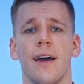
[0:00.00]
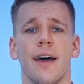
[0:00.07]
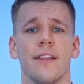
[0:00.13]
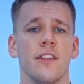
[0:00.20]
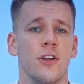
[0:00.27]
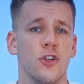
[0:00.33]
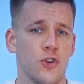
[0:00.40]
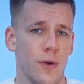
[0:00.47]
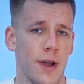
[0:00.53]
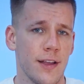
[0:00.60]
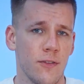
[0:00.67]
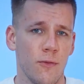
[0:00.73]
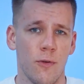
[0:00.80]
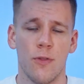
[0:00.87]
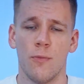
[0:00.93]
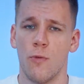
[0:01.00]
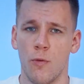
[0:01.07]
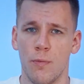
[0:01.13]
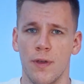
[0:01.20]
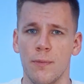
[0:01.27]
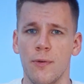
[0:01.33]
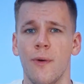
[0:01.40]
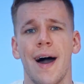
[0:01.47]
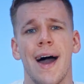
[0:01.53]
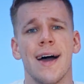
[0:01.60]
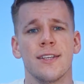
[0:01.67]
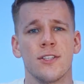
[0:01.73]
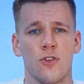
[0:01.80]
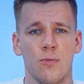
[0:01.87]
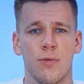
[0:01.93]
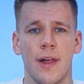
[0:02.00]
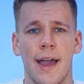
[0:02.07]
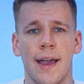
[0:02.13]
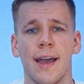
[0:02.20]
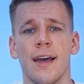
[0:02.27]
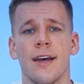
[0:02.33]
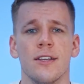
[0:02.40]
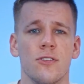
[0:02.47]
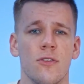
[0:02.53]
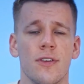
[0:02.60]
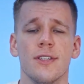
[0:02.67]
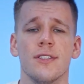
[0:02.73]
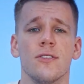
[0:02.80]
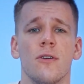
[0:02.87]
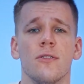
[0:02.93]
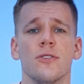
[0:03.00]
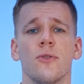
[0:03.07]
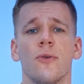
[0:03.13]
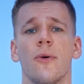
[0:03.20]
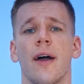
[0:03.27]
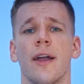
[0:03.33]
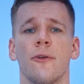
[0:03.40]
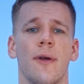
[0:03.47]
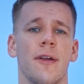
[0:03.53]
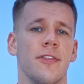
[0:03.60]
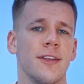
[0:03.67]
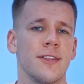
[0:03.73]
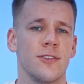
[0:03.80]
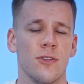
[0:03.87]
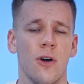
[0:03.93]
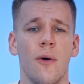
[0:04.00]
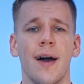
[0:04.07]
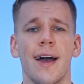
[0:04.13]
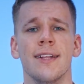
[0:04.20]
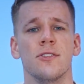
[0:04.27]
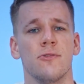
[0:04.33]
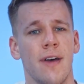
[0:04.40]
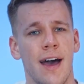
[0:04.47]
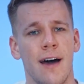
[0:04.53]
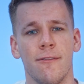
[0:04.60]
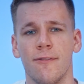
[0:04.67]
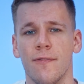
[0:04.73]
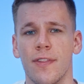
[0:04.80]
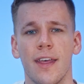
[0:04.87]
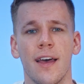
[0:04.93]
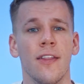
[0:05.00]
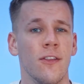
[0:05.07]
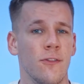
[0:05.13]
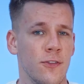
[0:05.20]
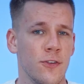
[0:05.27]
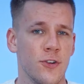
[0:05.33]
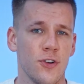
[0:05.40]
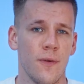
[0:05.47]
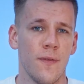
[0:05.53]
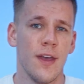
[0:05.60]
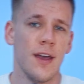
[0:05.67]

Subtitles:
and interact with more people as you're playing. So this is also a great thing to know and to have in the future.